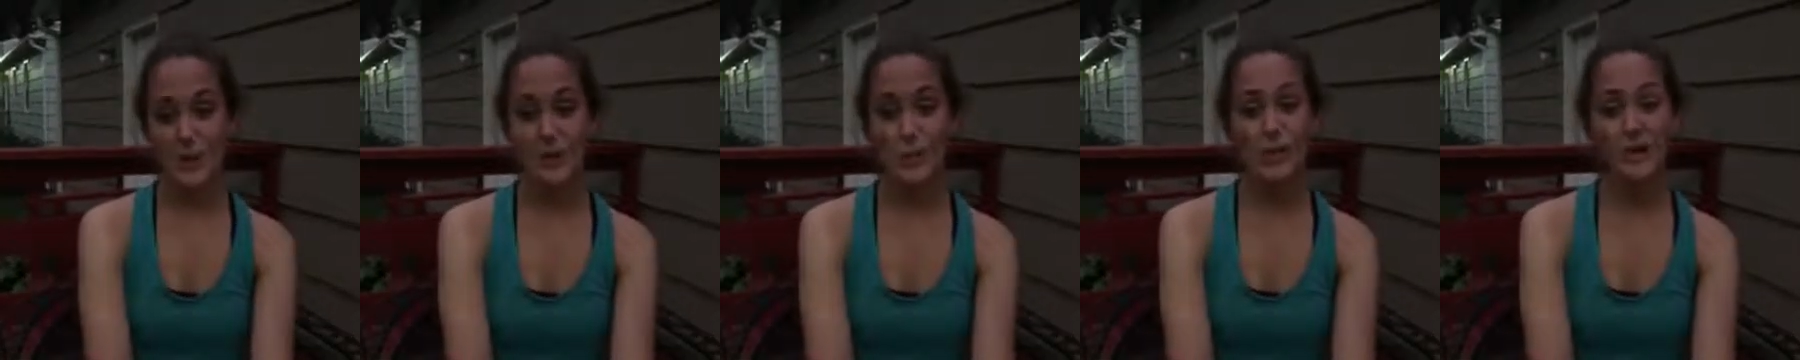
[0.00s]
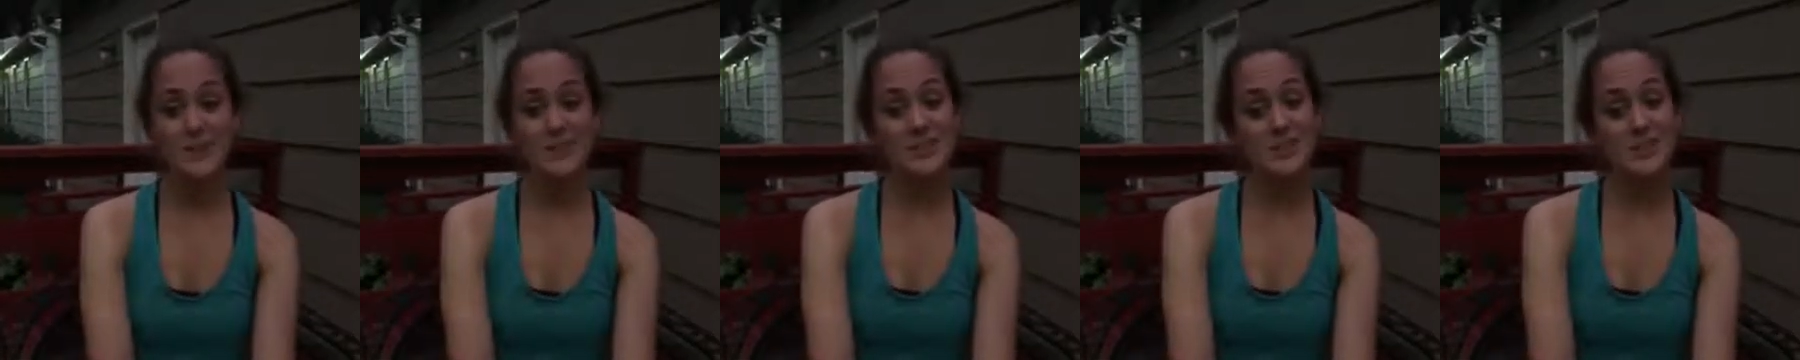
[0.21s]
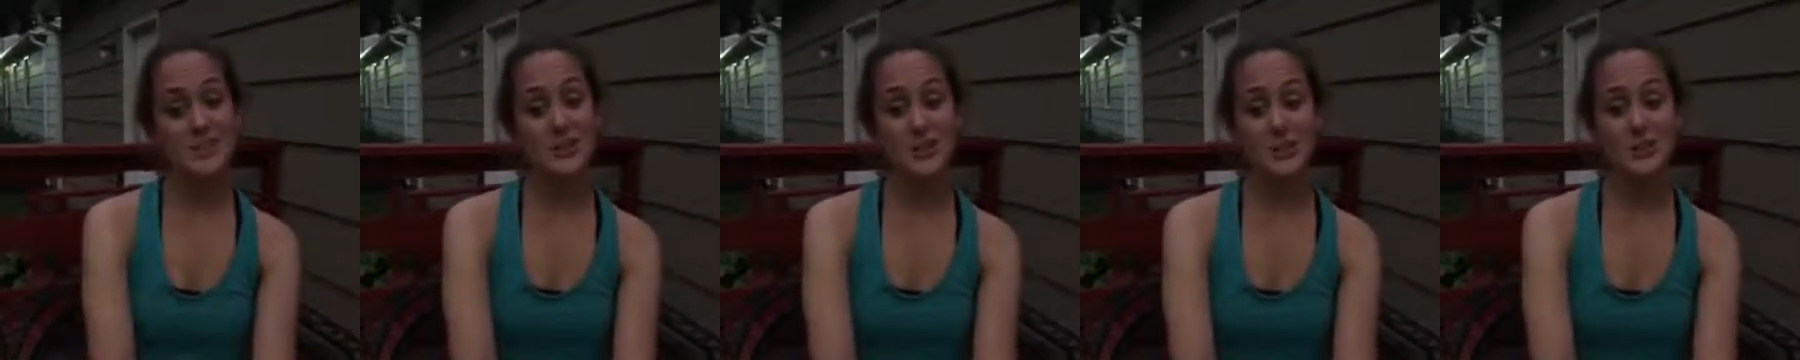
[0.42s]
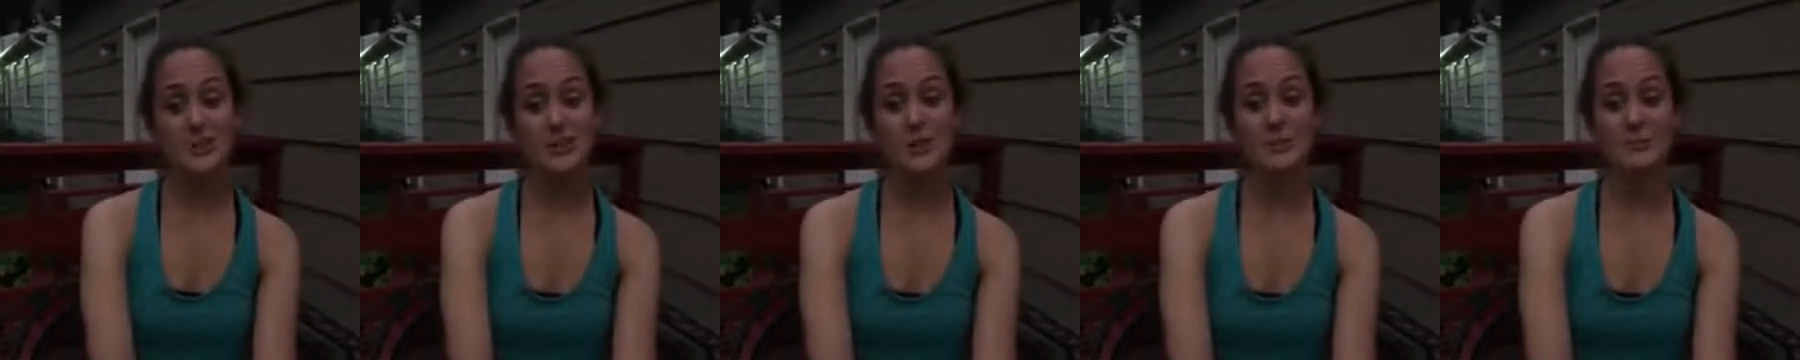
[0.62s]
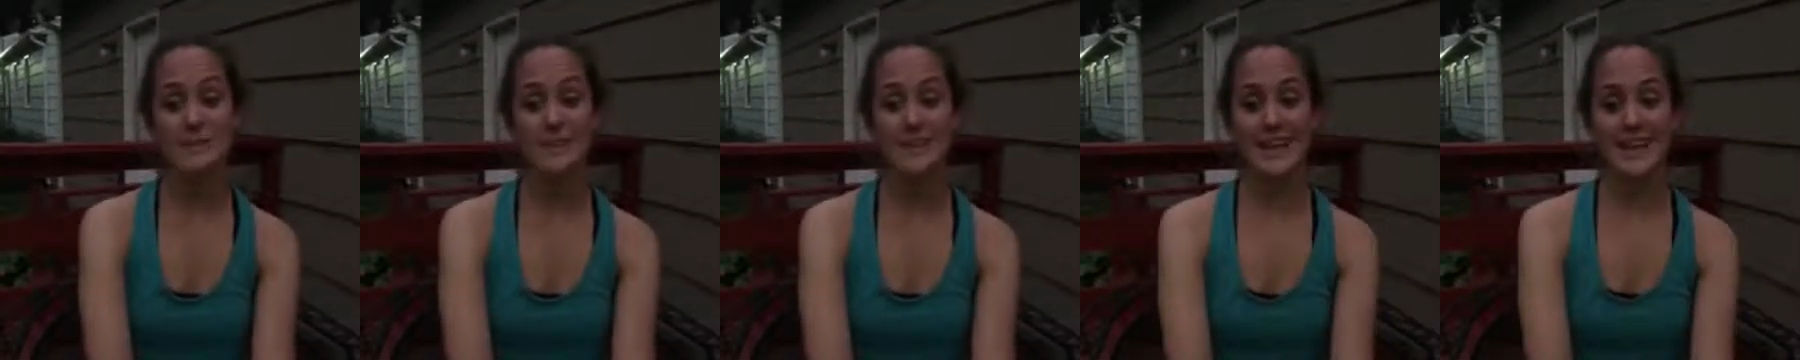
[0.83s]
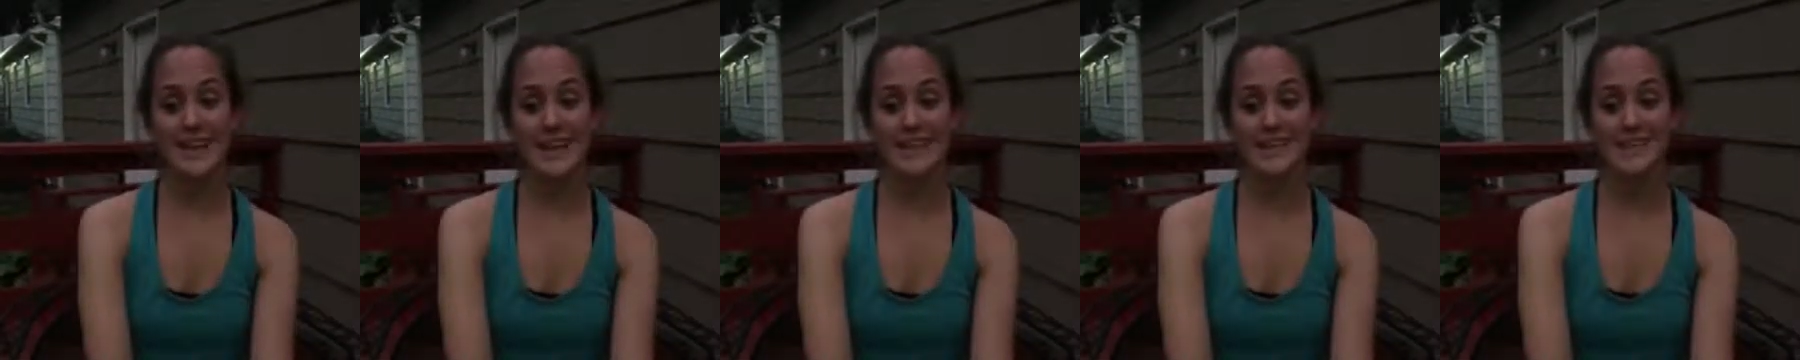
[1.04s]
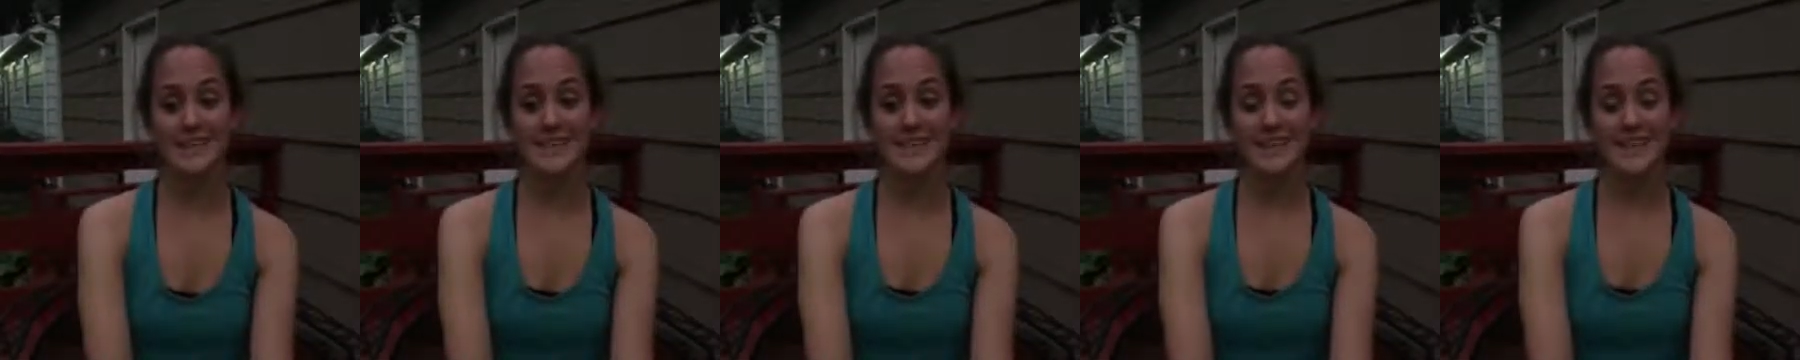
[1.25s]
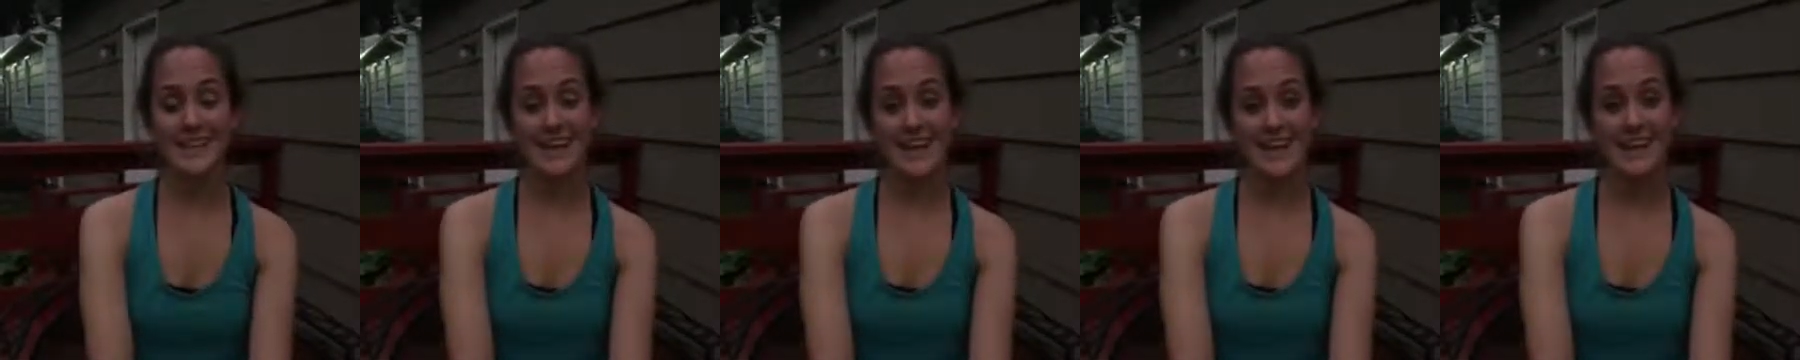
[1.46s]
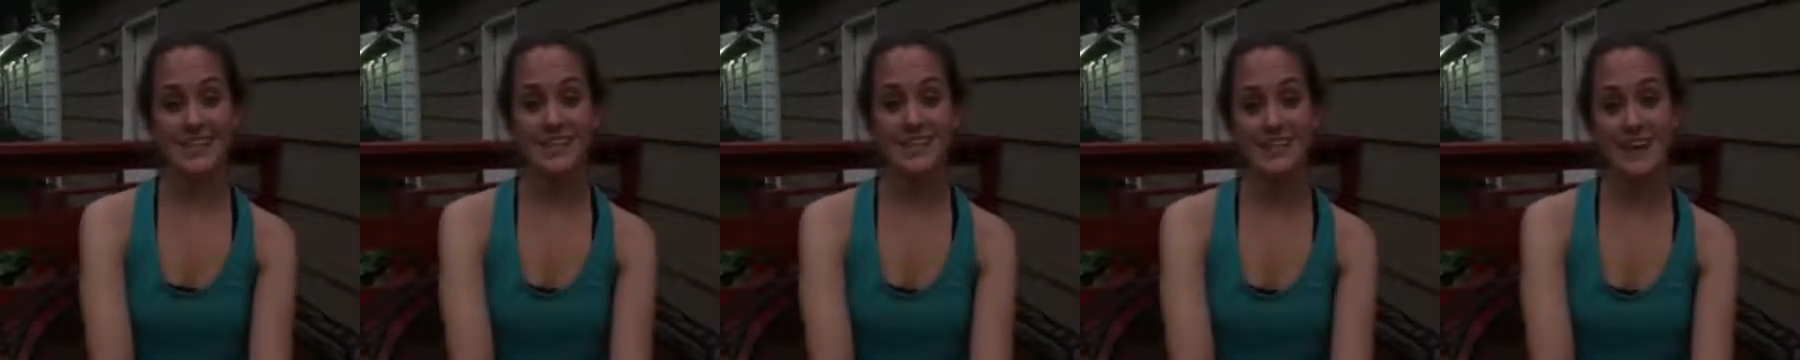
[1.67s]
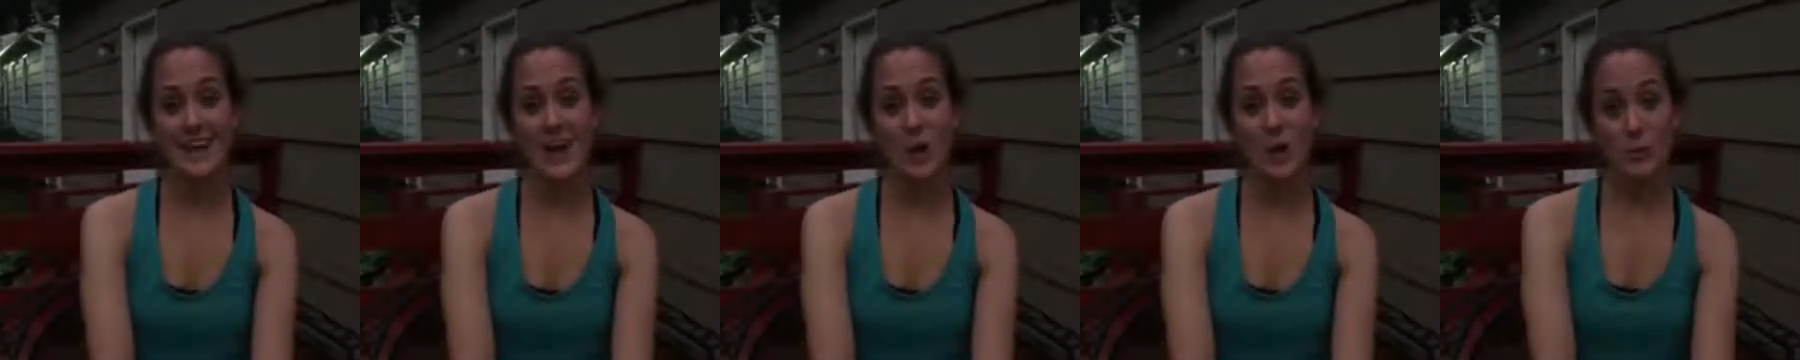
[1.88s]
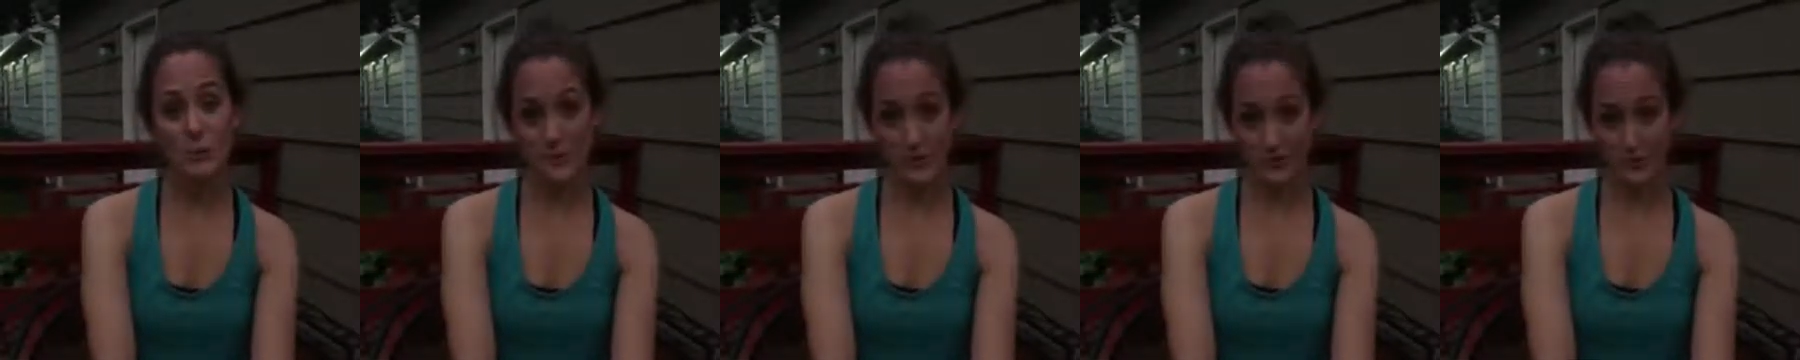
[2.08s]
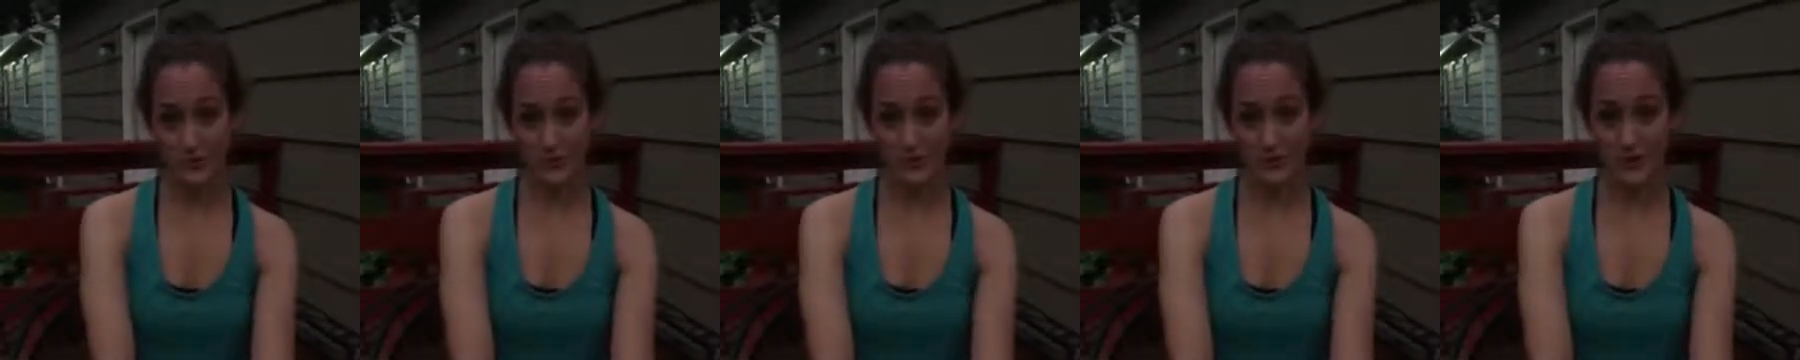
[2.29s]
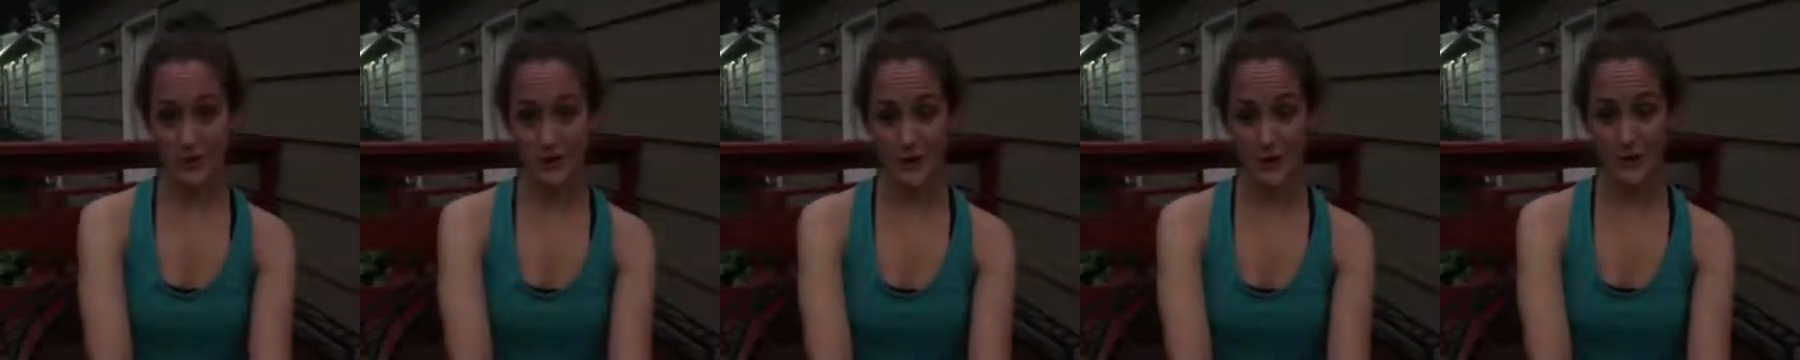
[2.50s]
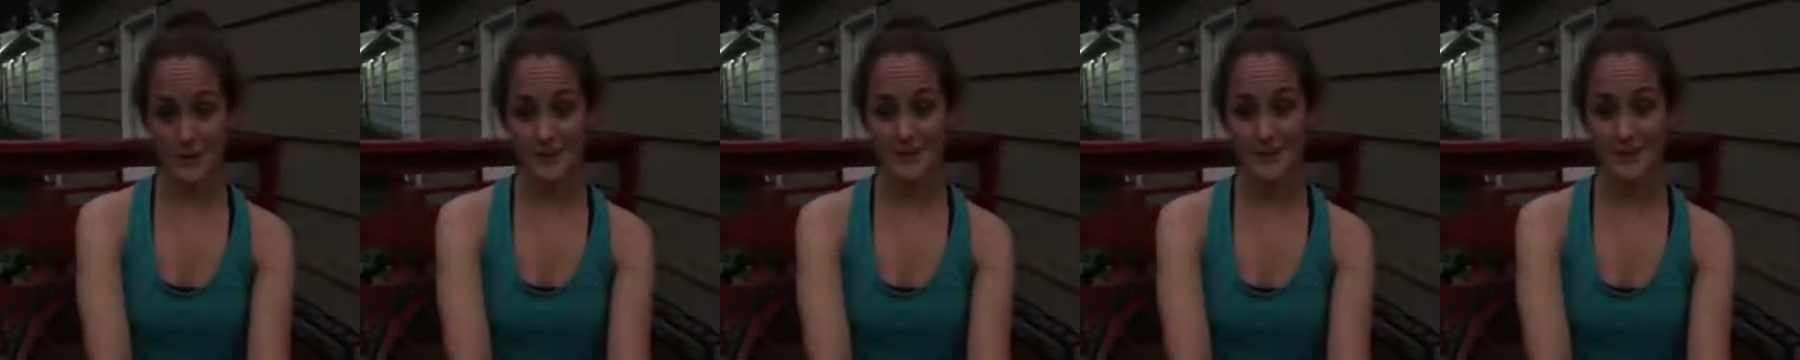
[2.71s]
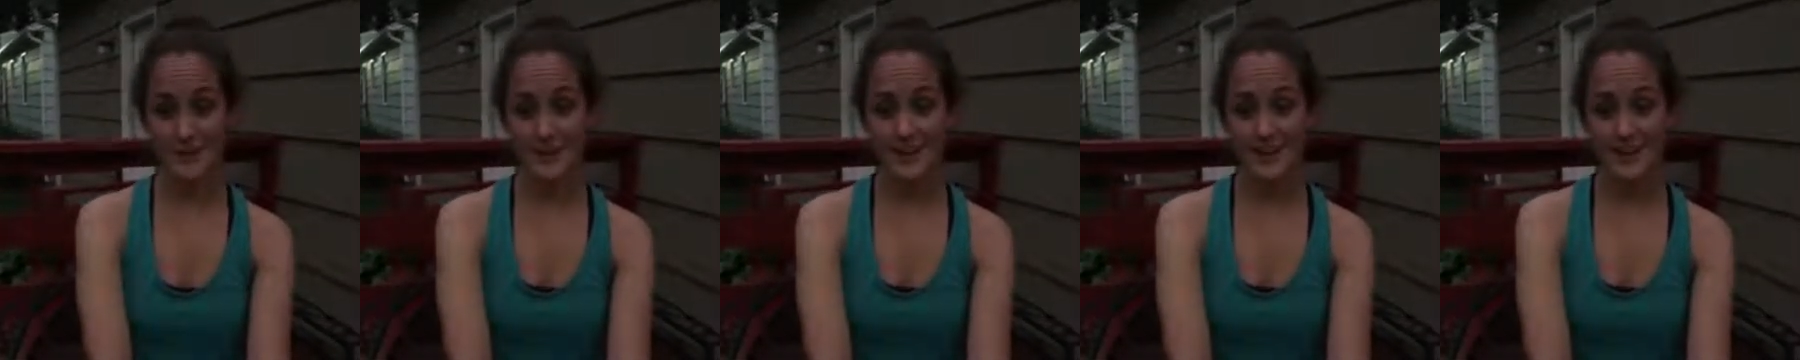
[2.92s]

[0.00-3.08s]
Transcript: Once the learner began to engage in helping with the coat,